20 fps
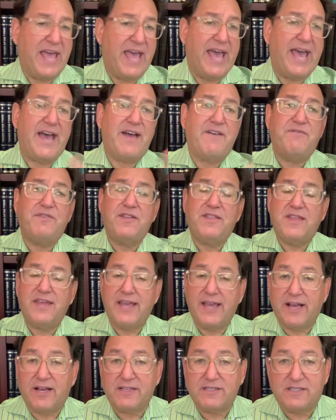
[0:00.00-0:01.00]

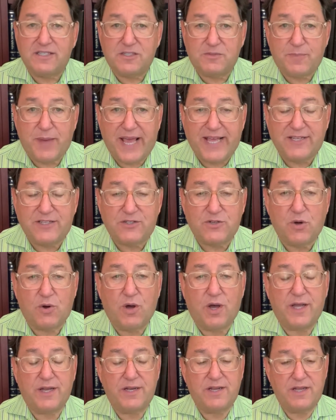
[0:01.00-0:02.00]
Everything else is based
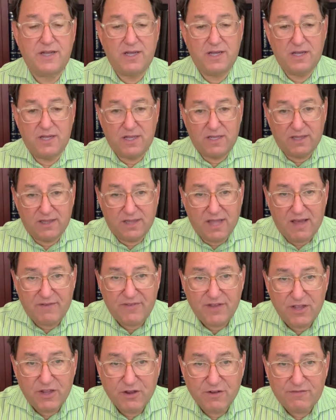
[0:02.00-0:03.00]
on
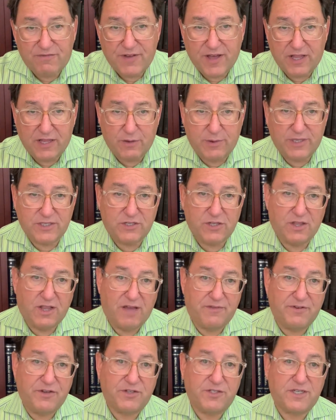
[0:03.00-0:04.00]
loving your fellow as you
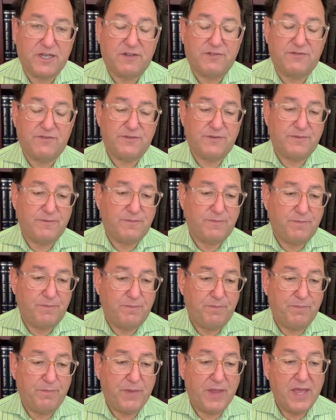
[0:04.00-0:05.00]
love yourself.
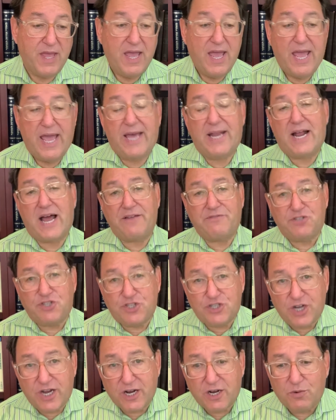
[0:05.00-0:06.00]
And I've
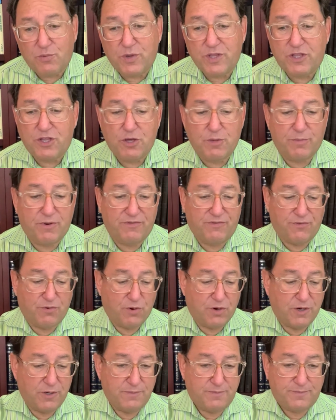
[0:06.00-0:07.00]
shared with you
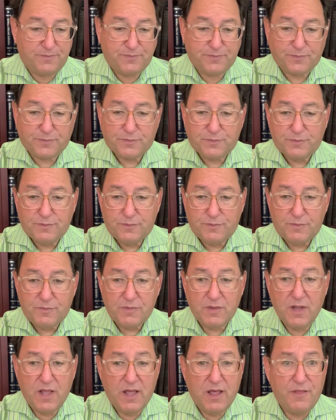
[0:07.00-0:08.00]
before
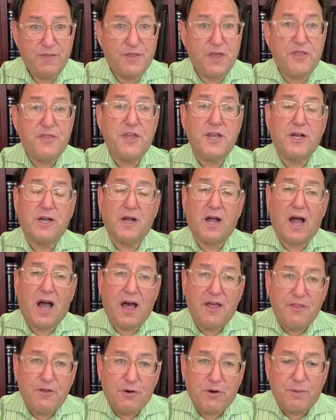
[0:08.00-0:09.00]
that there are
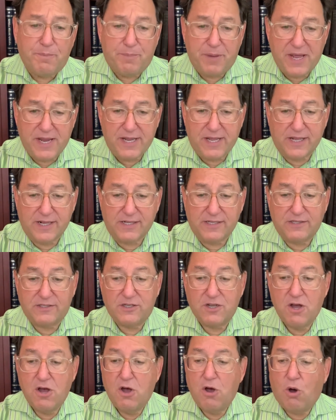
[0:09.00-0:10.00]
other
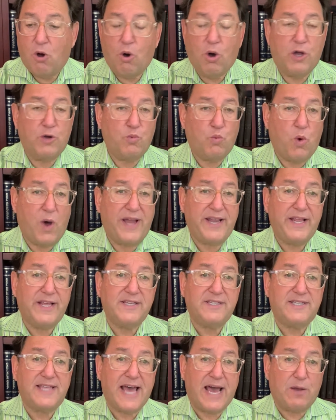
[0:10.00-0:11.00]
opinions on what
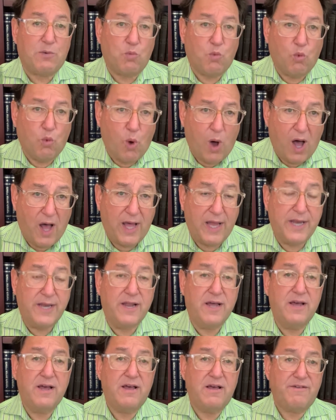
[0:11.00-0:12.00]
is that
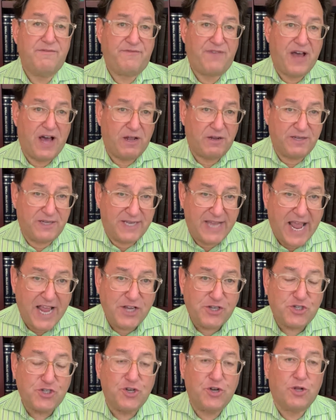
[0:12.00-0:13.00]
one
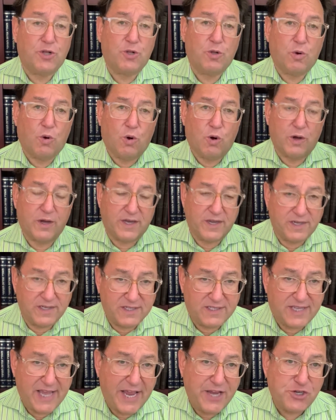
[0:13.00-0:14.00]
foundational
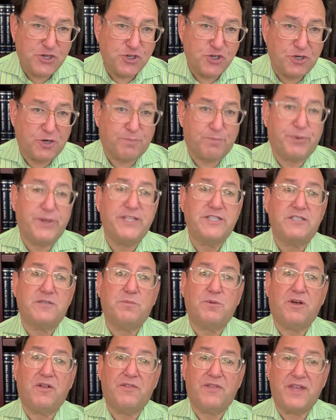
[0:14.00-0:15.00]
organizational
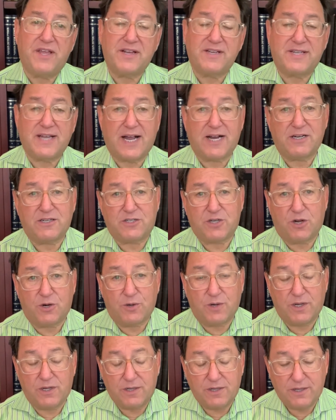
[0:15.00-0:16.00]
principle of the entire
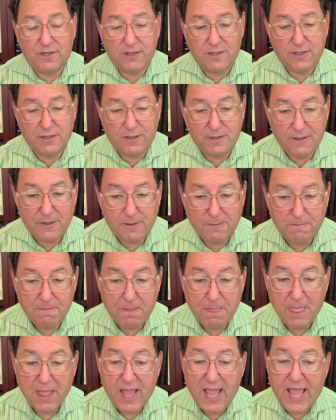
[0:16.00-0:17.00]
Torah.
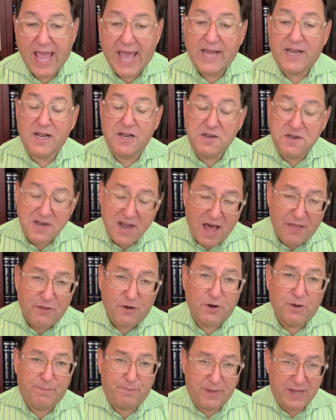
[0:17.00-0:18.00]
And
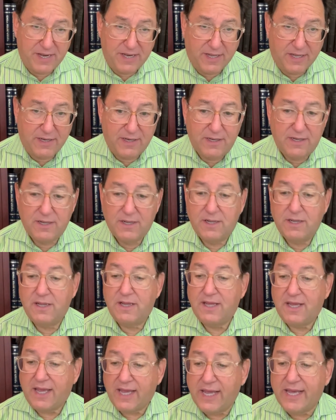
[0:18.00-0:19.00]
another opinion
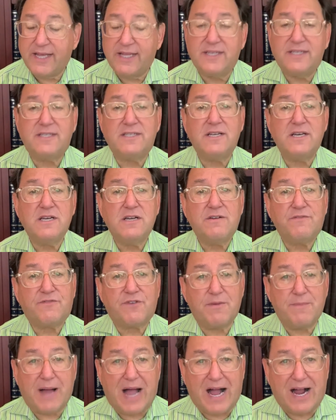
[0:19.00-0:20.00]
is
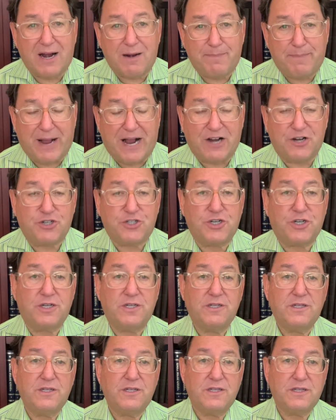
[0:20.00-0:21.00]
from our parsha,
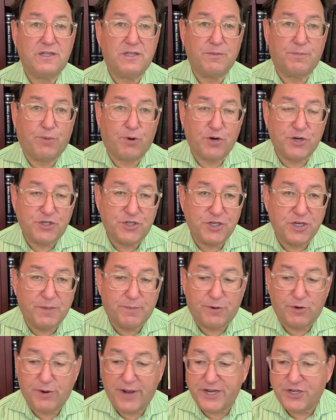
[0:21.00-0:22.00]
the portion
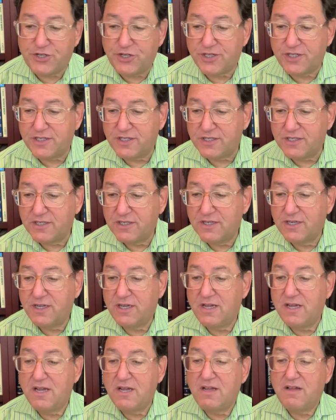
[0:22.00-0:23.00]
of Bereshis.
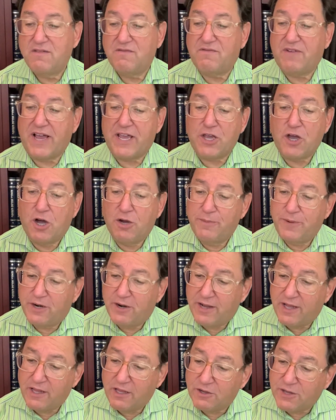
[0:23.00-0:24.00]

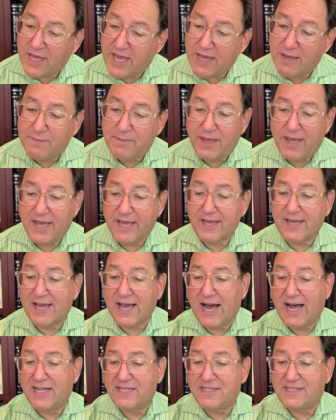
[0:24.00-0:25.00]
Vayomer Elokim, and
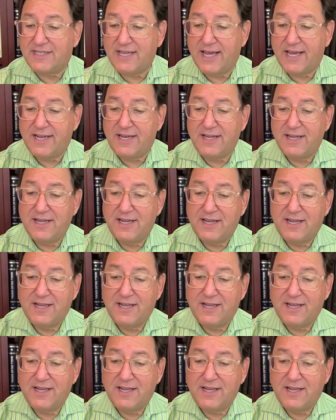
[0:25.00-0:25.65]
God said,